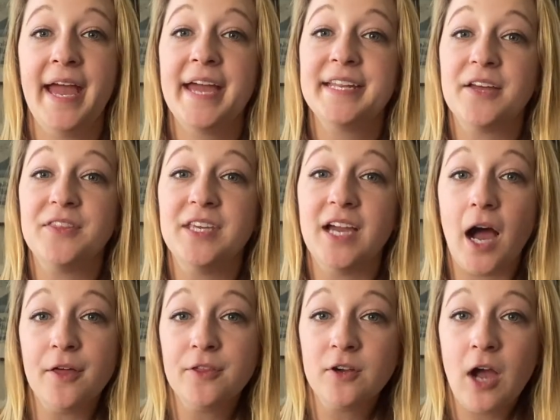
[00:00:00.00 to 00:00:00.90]
Now, the
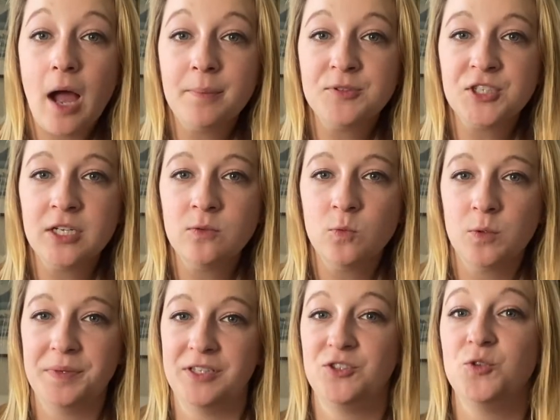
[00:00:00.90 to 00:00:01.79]
other option would
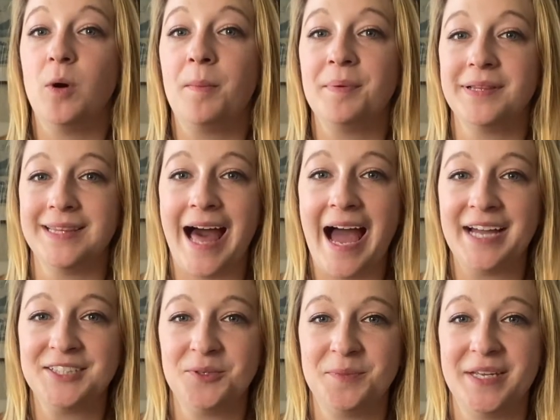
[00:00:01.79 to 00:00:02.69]
be to apply
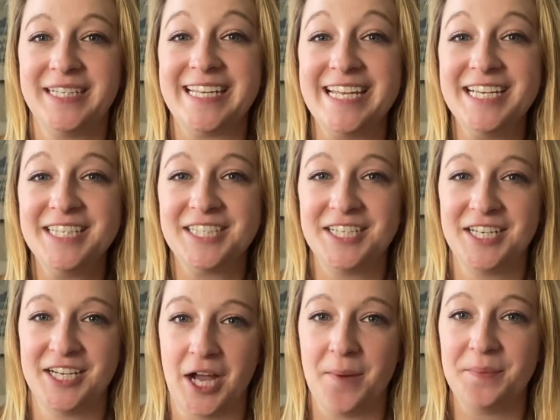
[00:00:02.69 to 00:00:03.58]
to be an East
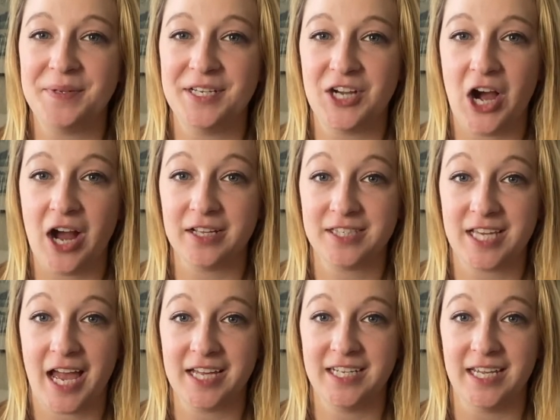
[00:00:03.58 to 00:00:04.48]
India Company
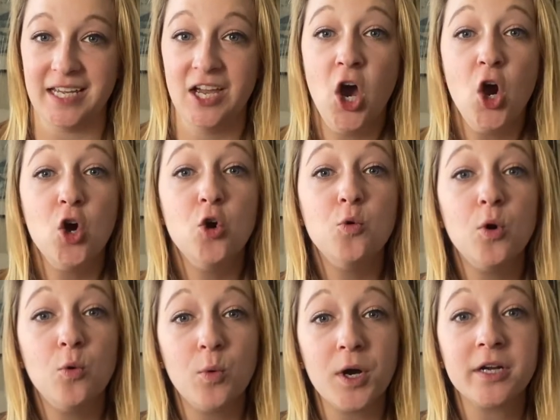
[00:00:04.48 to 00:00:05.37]
consignee, who
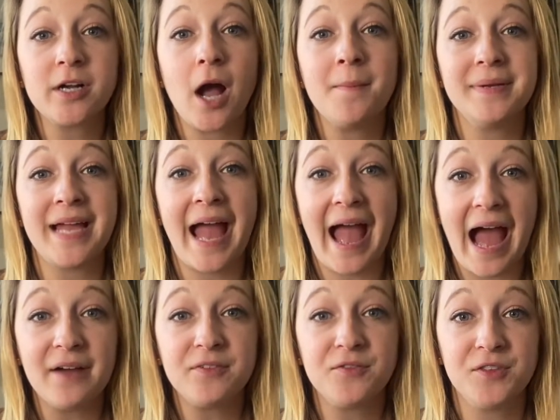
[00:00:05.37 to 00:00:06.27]
will work on
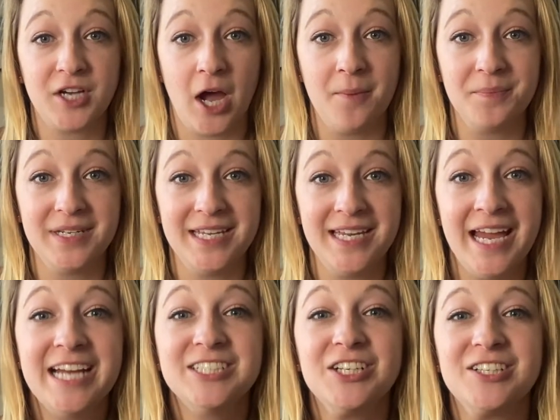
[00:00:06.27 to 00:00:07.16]
behalf of the company
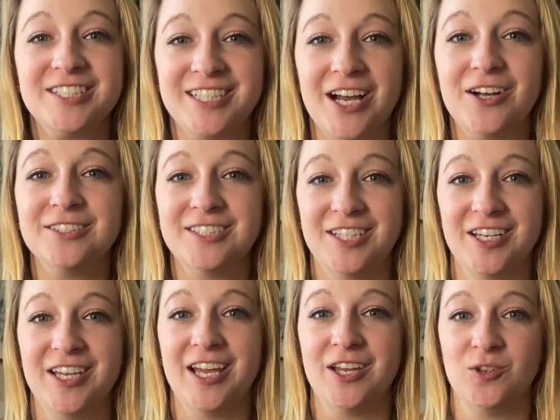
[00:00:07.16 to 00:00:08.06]
to sell
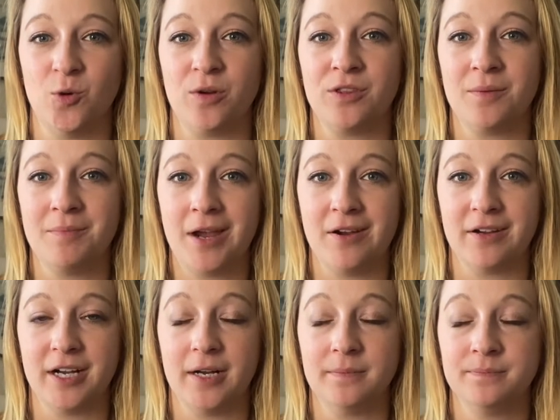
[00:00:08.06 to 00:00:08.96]
tea in North
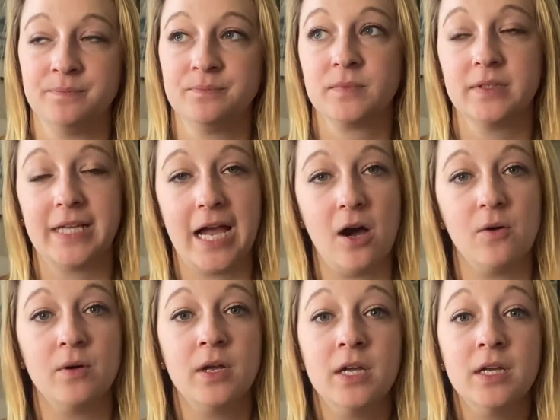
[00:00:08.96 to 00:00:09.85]
America. Now,
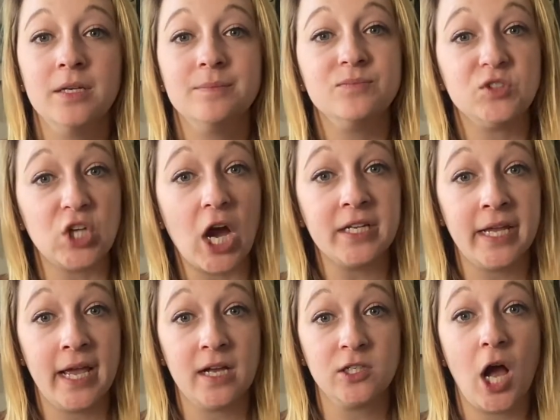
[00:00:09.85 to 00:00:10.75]
John
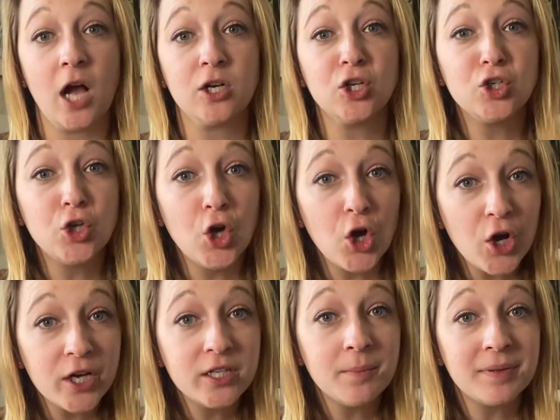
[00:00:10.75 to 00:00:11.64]
Hancock
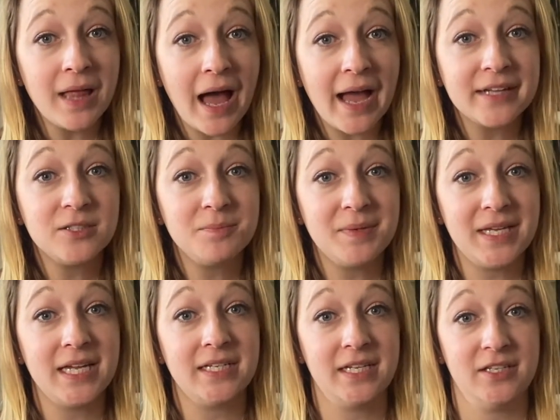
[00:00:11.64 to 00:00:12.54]
could apply to
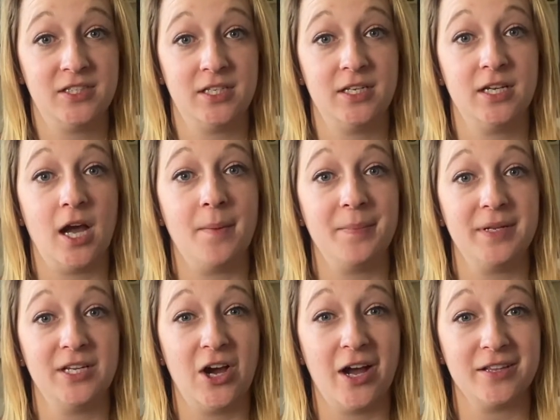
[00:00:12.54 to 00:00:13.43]
be an East India
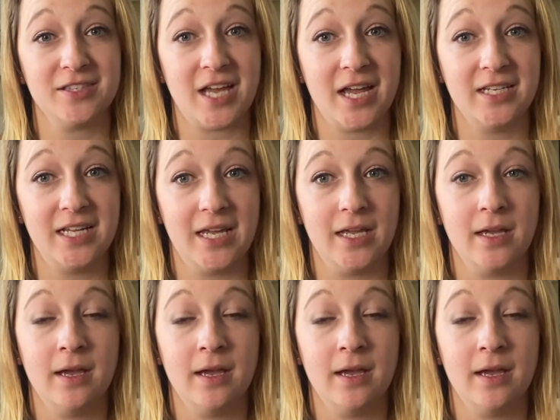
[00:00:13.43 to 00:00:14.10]
Company consignee,